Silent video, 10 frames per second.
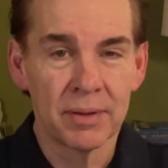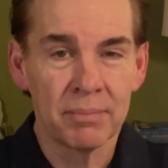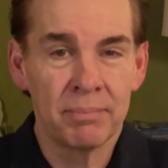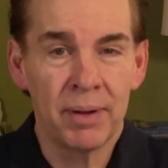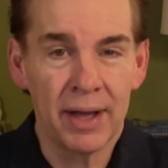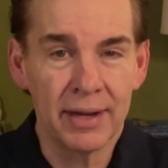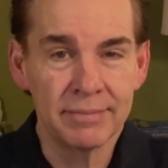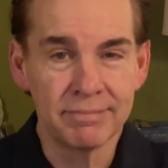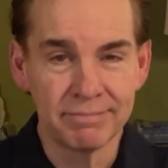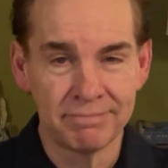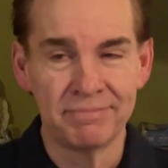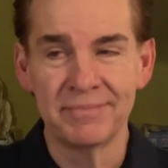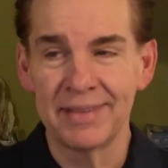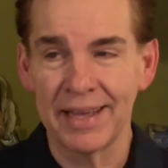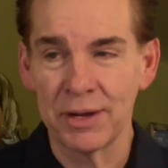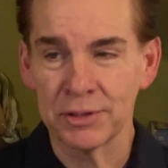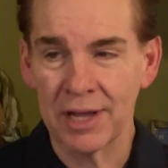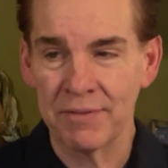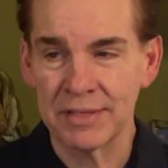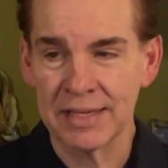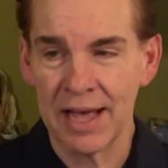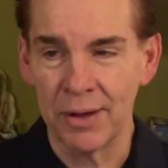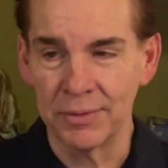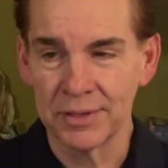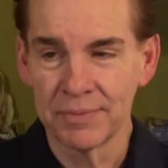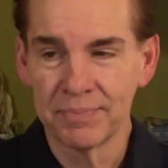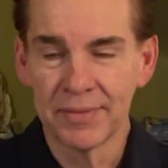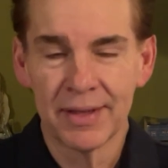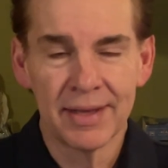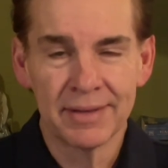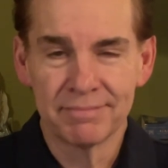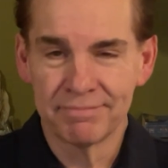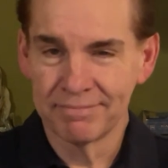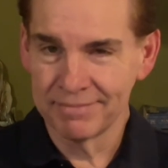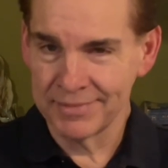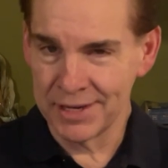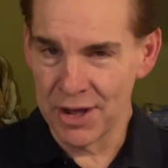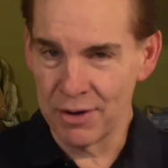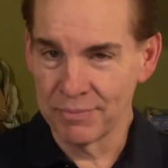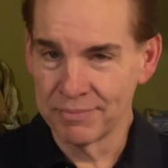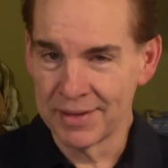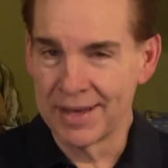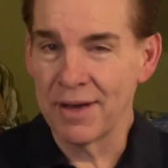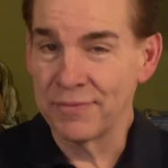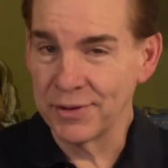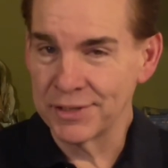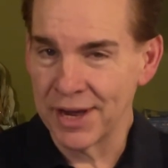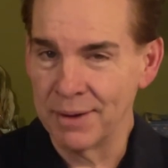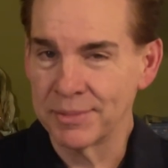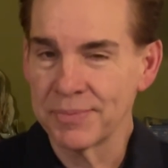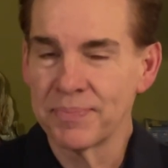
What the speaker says: but they usually have a sound, a few times.